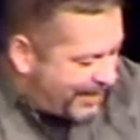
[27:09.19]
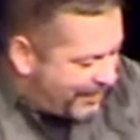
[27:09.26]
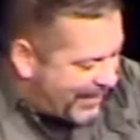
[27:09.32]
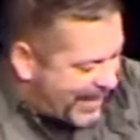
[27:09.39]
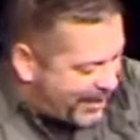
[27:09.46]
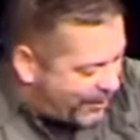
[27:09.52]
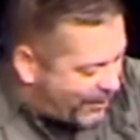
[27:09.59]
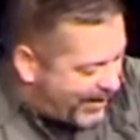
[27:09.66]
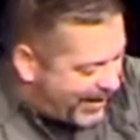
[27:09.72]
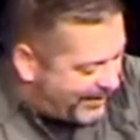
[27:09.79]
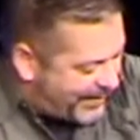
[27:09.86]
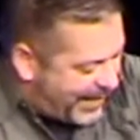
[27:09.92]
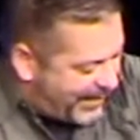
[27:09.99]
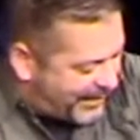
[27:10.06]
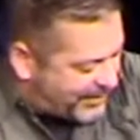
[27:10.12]
That way
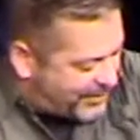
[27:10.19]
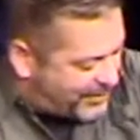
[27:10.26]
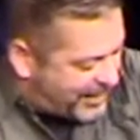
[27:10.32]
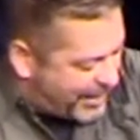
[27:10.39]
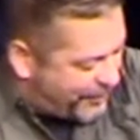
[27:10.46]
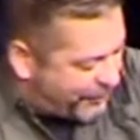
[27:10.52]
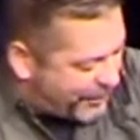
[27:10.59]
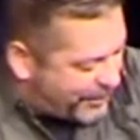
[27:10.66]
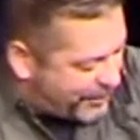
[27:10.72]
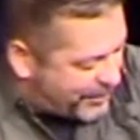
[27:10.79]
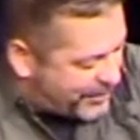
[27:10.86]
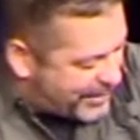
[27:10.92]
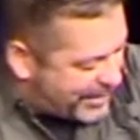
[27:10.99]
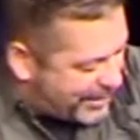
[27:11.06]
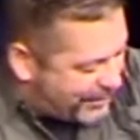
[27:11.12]
they can see for
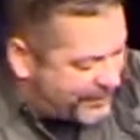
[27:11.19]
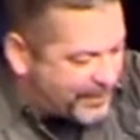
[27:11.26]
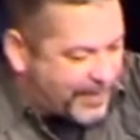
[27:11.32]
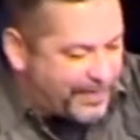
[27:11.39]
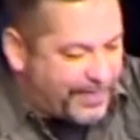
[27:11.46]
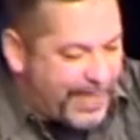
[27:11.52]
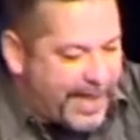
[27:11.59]
themselves that